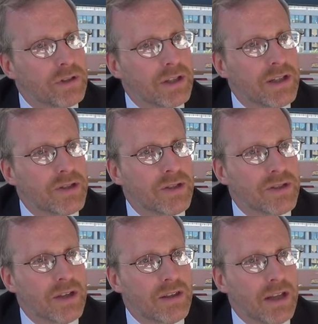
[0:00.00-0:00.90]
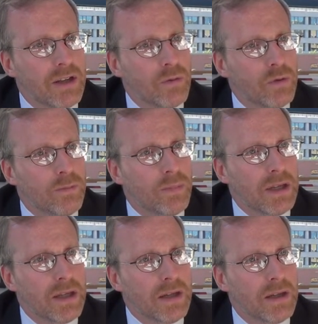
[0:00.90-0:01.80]
relations, I think it would
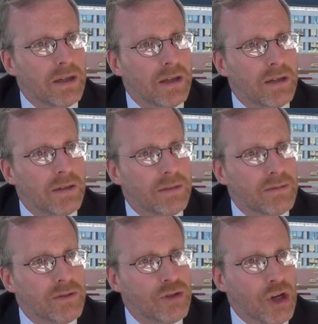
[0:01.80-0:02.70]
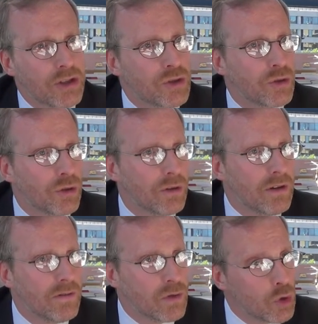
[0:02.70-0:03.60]
be a gesture
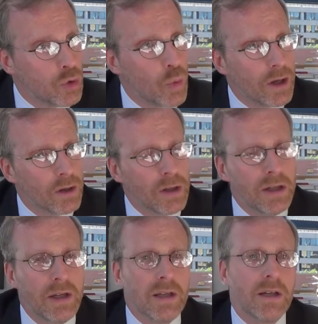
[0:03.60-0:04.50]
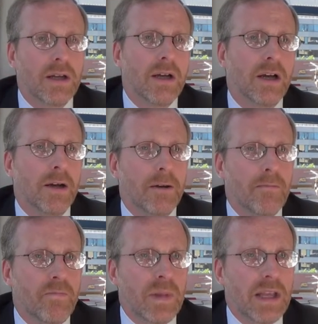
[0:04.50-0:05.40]
of goodwill.
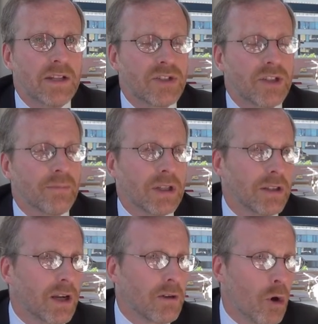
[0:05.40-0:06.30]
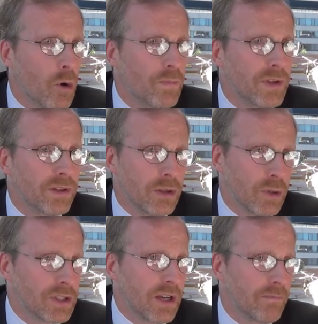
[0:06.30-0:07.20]
It's something that I hope that the
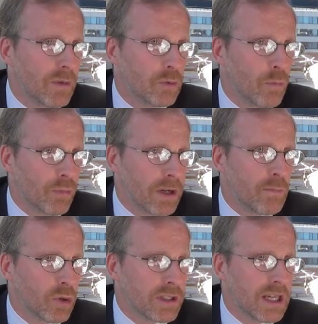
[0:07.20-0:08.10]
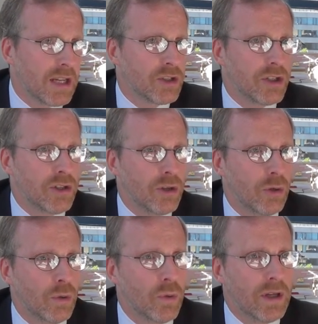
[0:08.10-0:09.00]
U.S. government will bring more attention
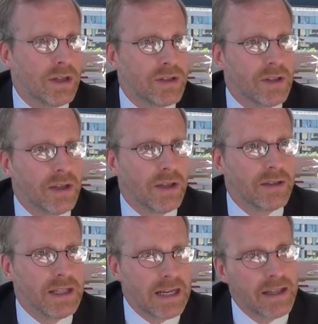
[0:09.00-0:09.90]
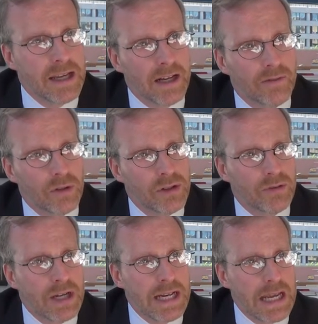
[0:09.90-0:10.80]
to as the date of the
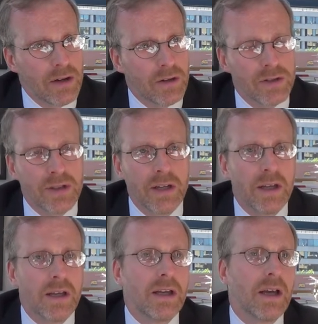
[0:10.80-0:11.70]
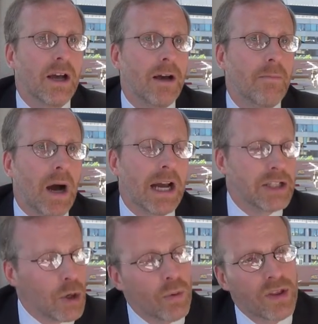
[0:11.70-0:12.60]
anniversary nears. I
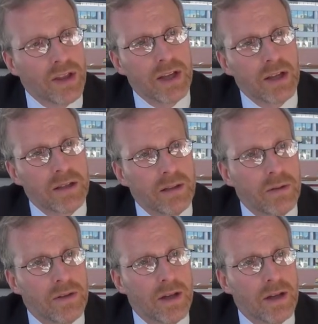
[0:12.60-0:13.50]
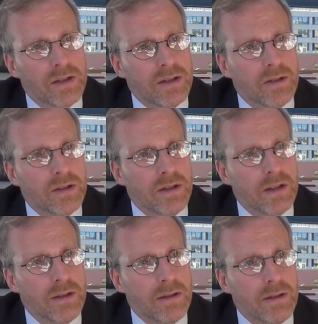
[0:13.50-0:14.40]
don't think that
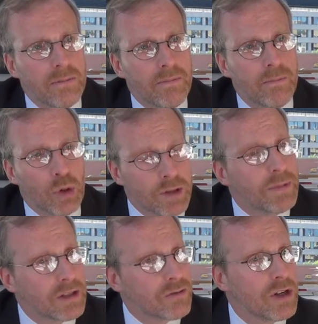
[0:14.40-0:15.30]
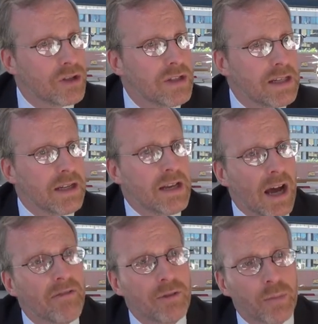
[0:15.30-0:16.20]
the Bush administration did
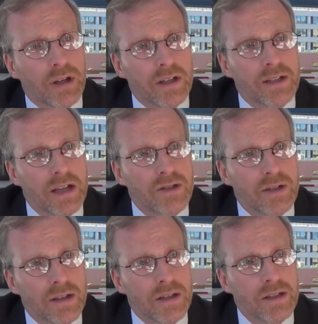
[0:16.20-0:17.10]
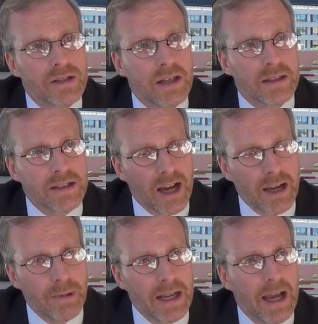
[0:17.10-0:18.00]
enough in bringing attention to this at the
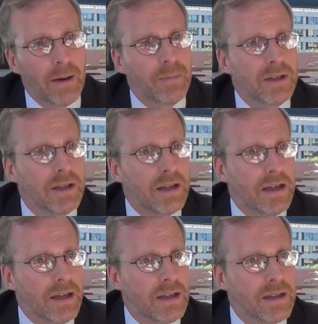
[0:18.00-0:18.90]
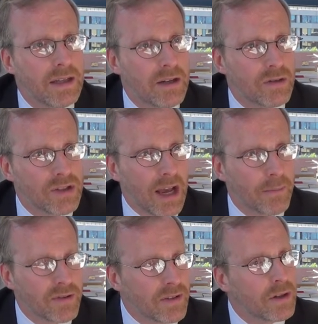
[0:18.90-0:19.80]
time it happened and in the years
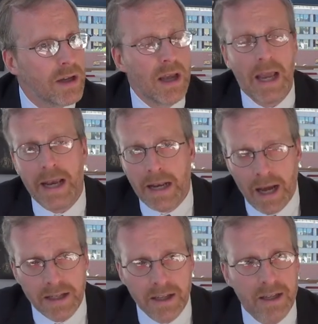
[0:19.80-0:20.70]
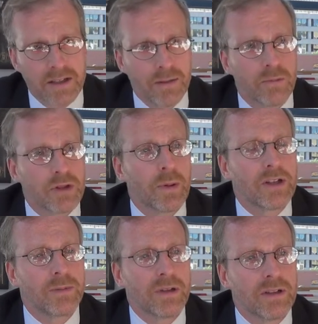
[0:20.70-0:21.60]
after, and I take some
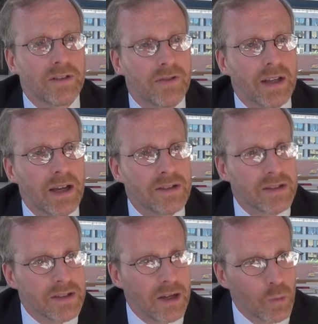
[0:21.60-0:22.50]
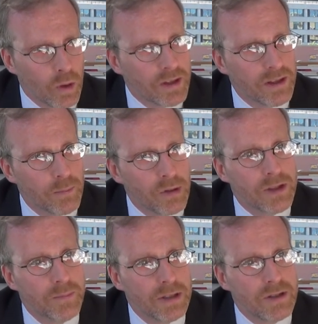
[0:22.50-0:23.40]
responsibility for that since I worked in the
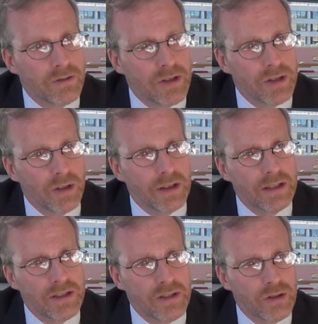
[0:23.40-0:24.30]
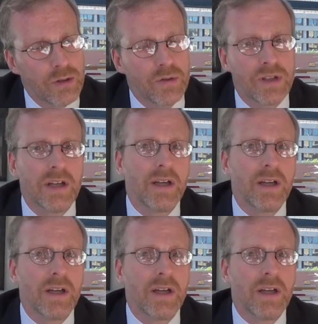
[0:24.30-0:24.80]
Bush administration on these issues.